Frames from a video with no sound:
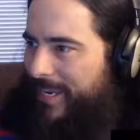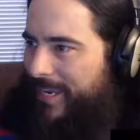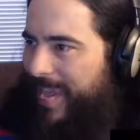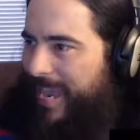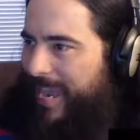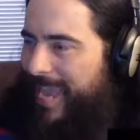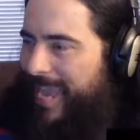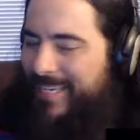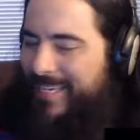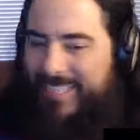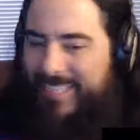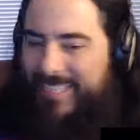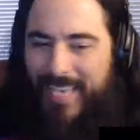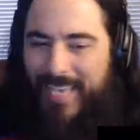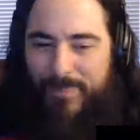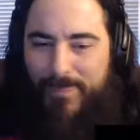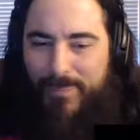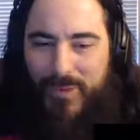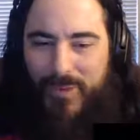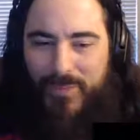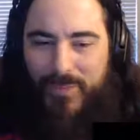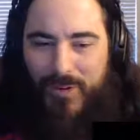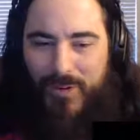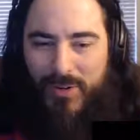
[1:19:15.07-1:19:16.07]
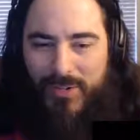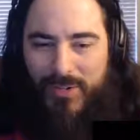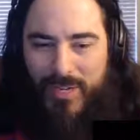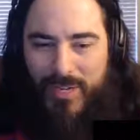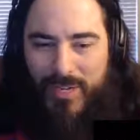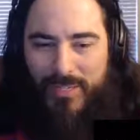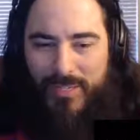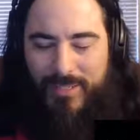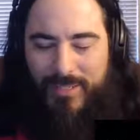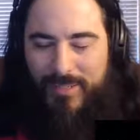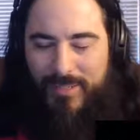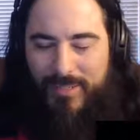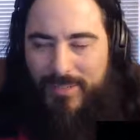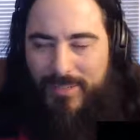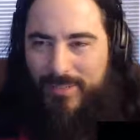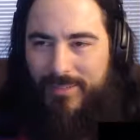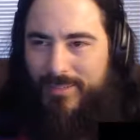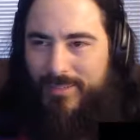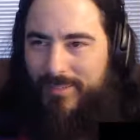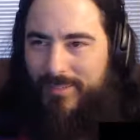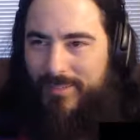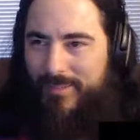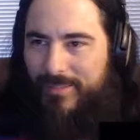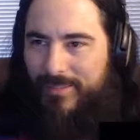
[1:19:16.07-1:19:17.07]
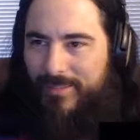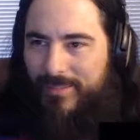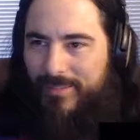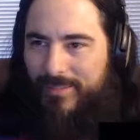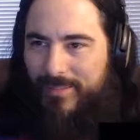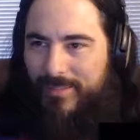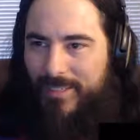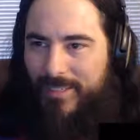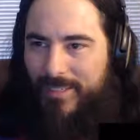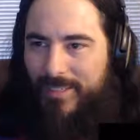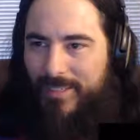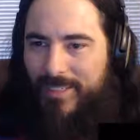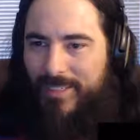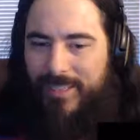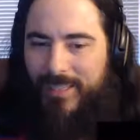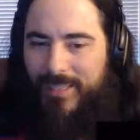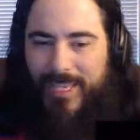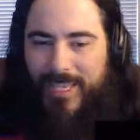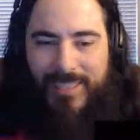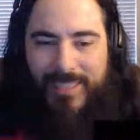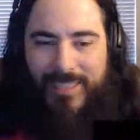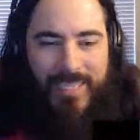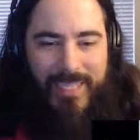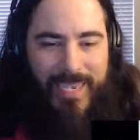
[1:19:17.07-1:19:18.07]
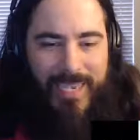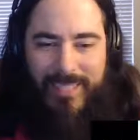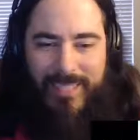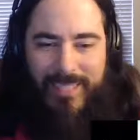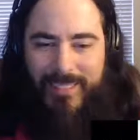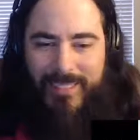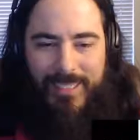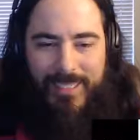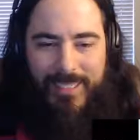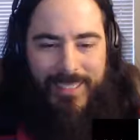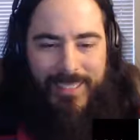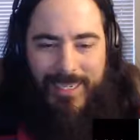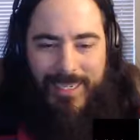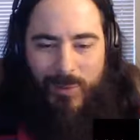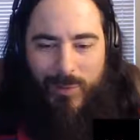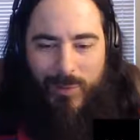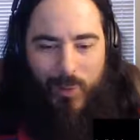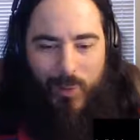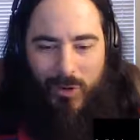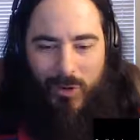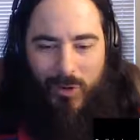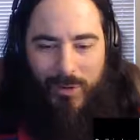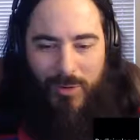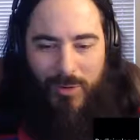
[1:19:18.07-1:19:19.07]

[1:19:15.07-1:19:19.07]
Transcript: except that they're just like lazy or